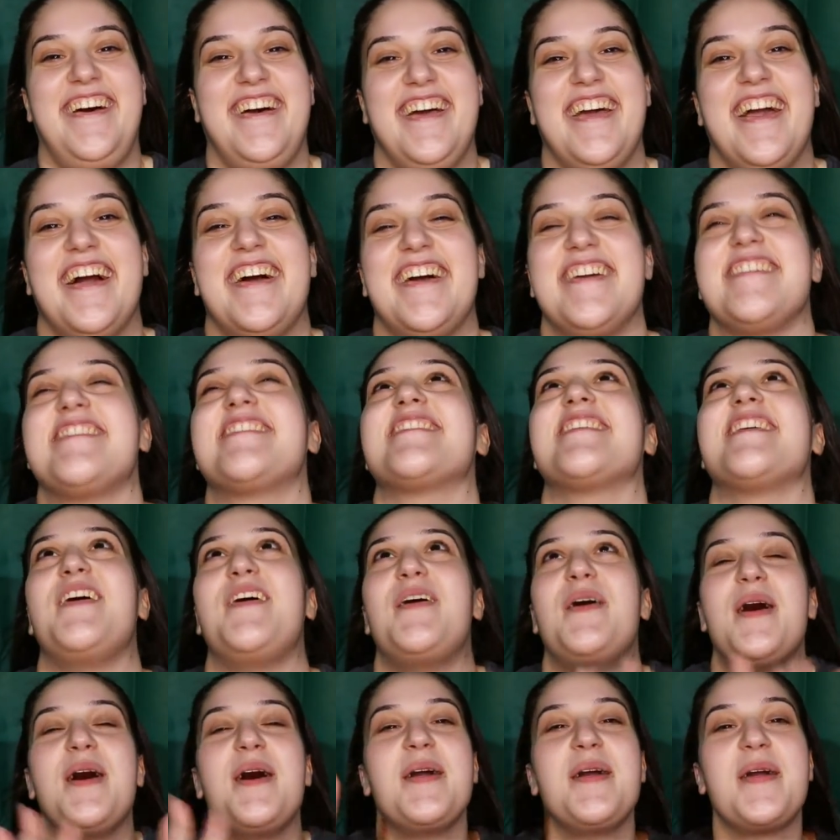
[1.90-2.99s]
Hi guys,
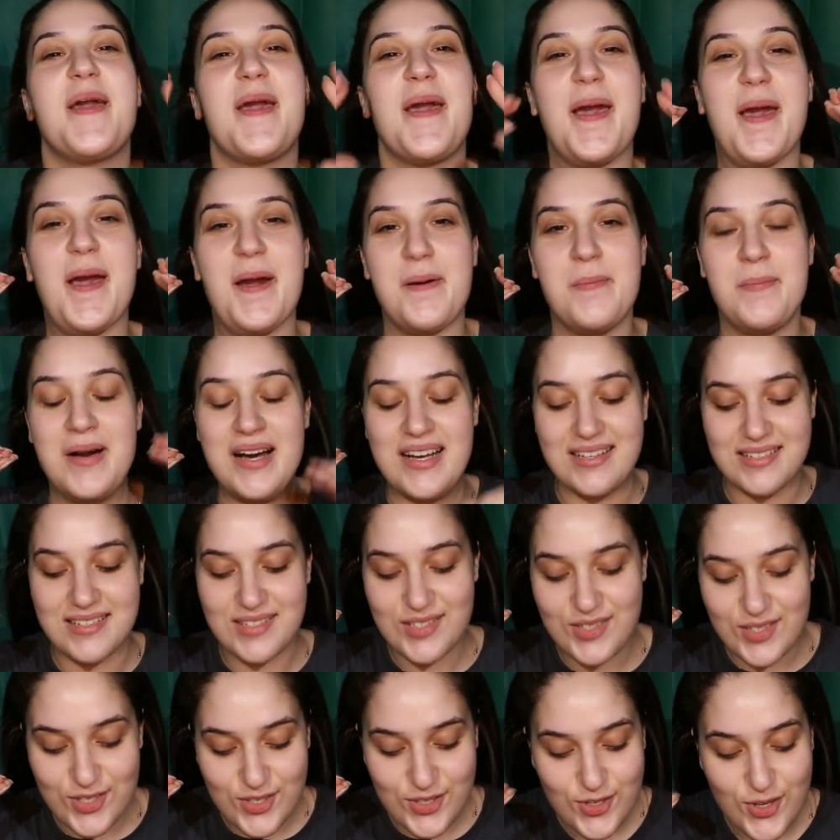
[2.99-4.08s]
I am
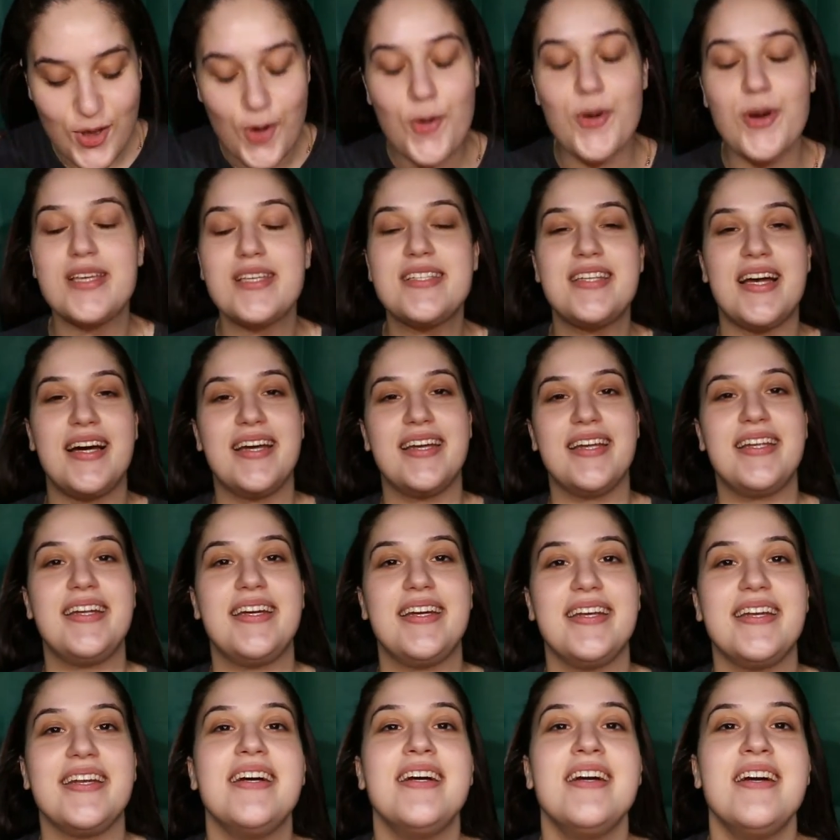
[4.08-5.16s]
so
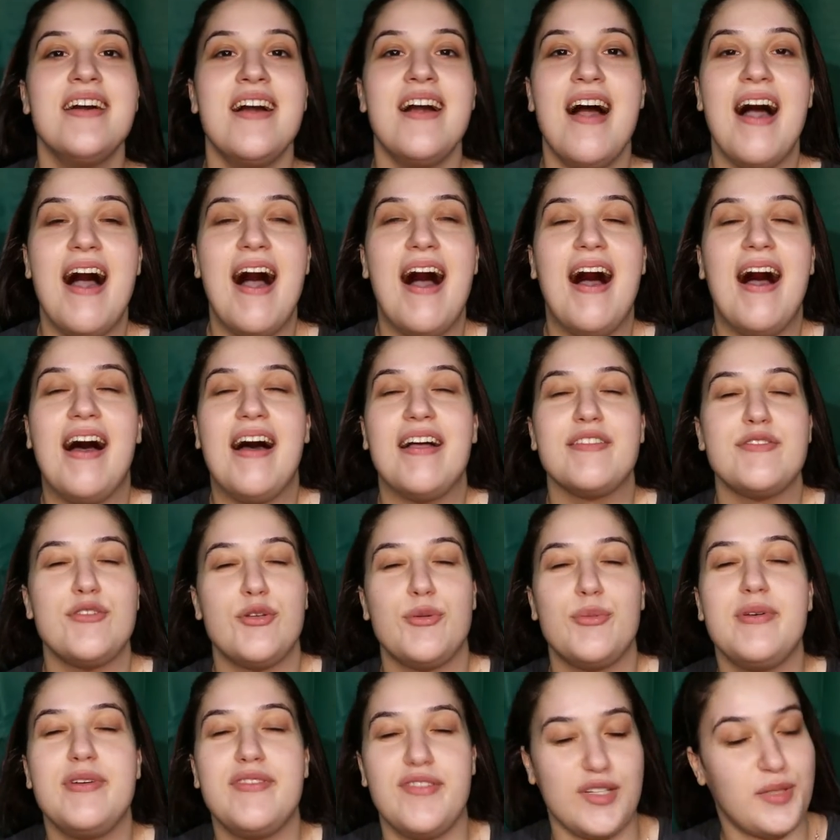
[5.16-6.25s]
excited
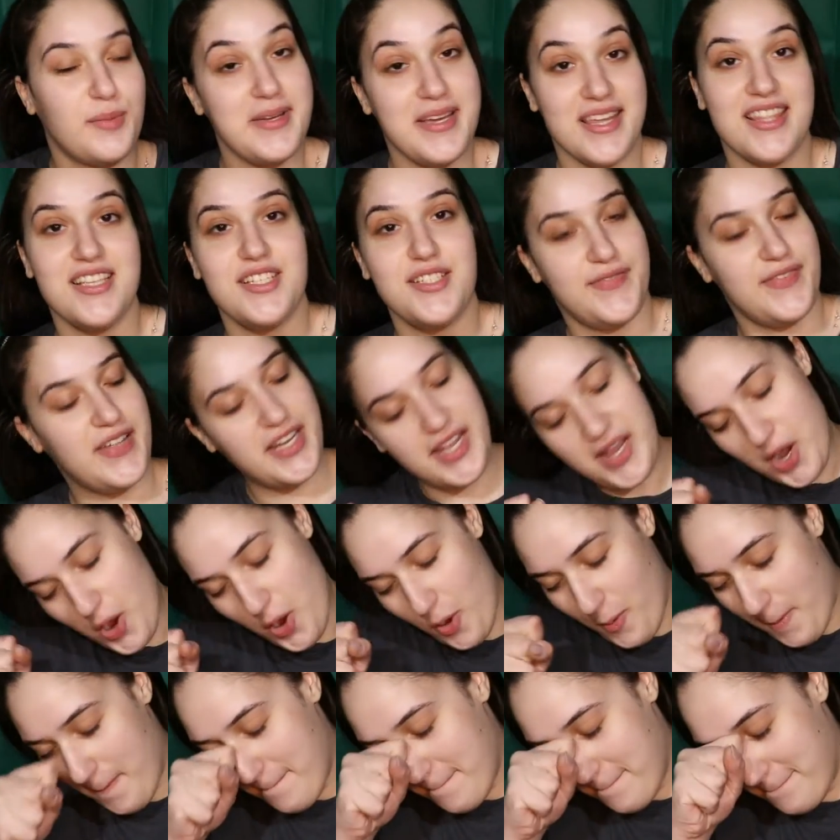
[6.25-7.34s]
to be filming this
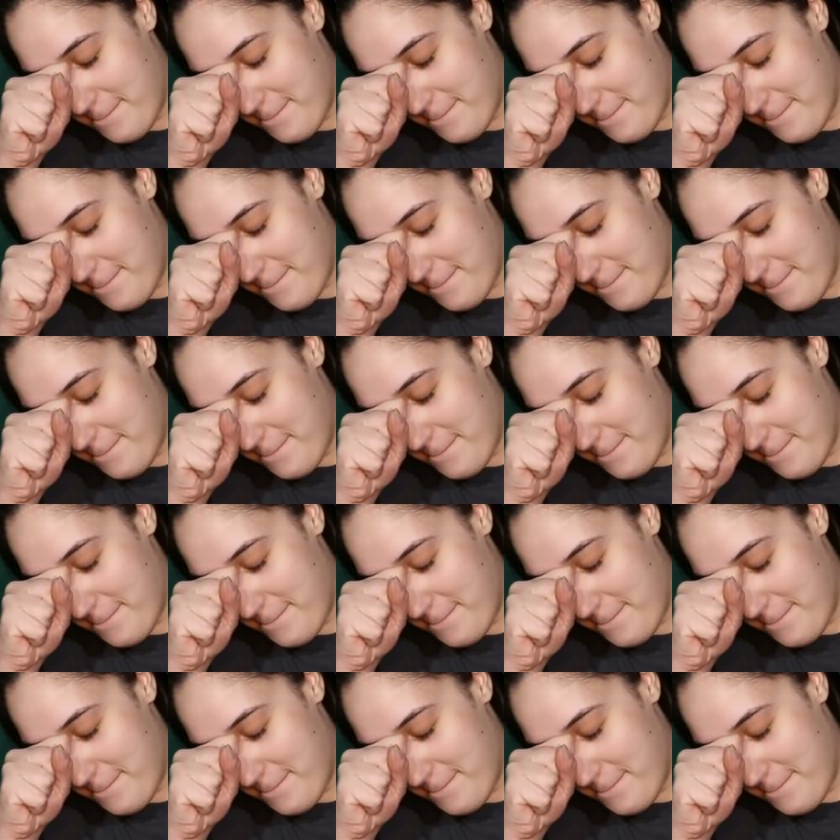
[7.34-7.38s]
video.